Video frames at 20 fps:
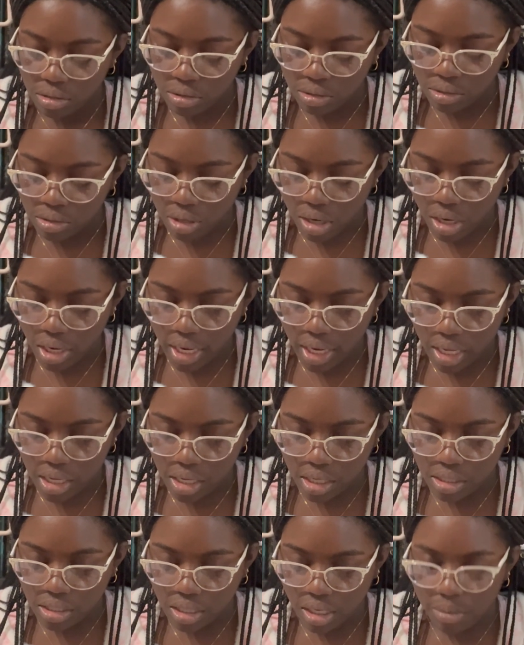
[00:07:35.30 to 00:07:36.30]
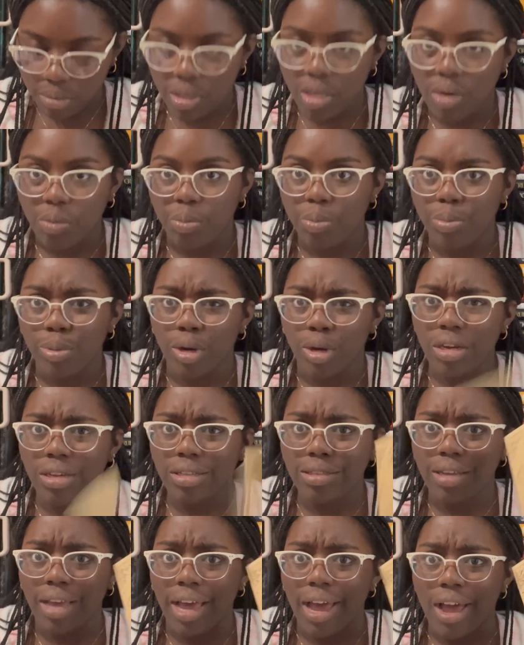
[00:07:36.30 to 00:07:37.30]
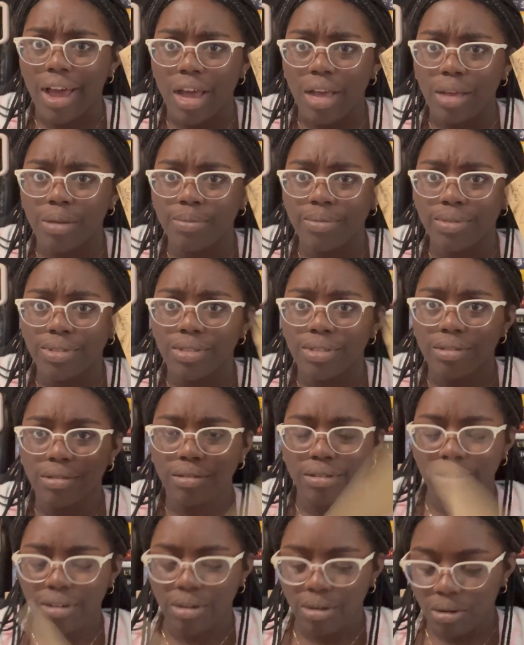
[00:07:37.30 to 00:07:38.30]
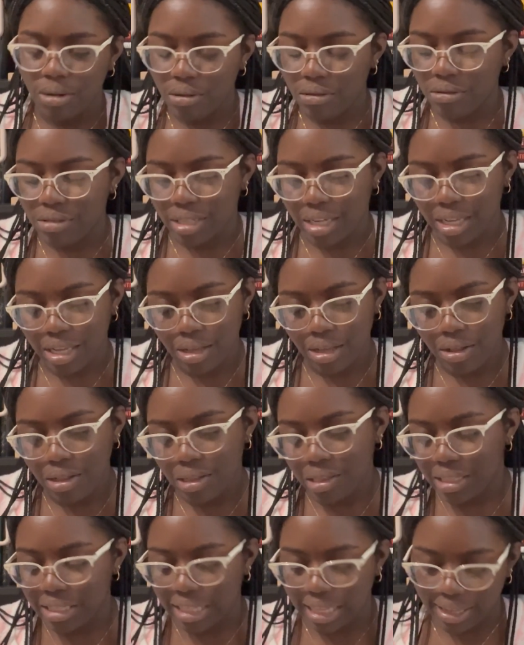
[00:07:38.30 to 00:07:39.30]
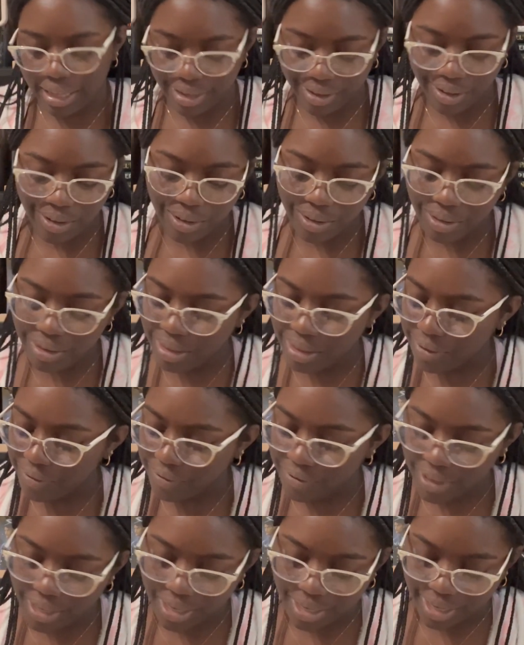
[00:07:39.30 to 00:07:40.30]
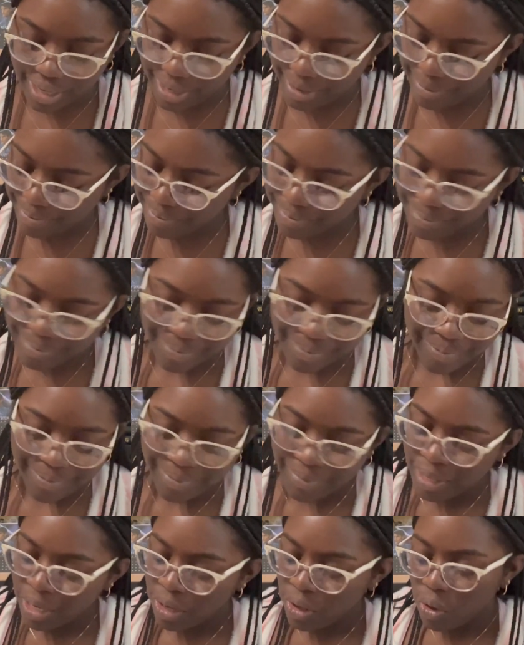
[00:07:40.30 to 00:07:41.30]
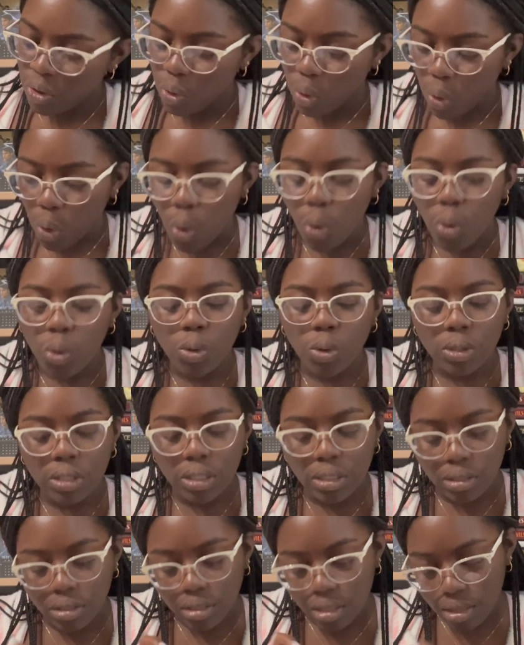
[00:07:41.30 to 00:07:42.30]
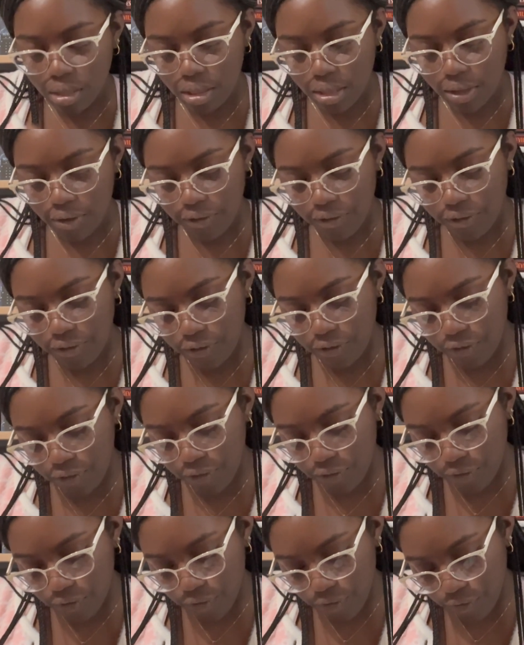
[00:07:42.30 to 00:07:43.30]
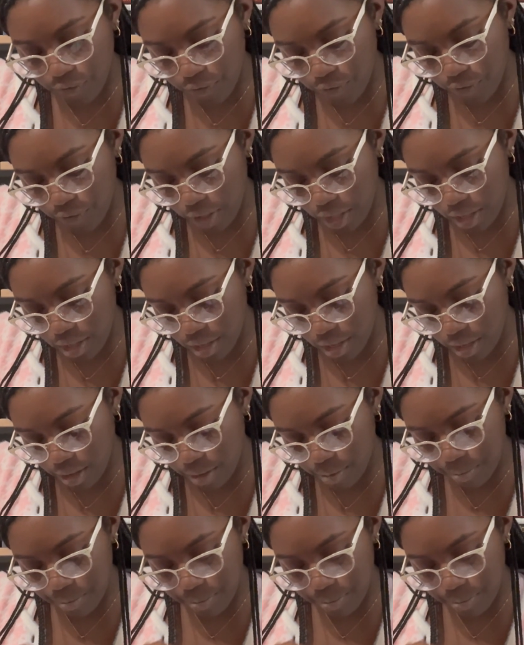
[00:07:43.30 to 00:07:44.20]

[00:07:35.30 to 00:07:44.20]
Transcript: Dark Academia book tabs. Hold the fuck up. Hold the fuck up.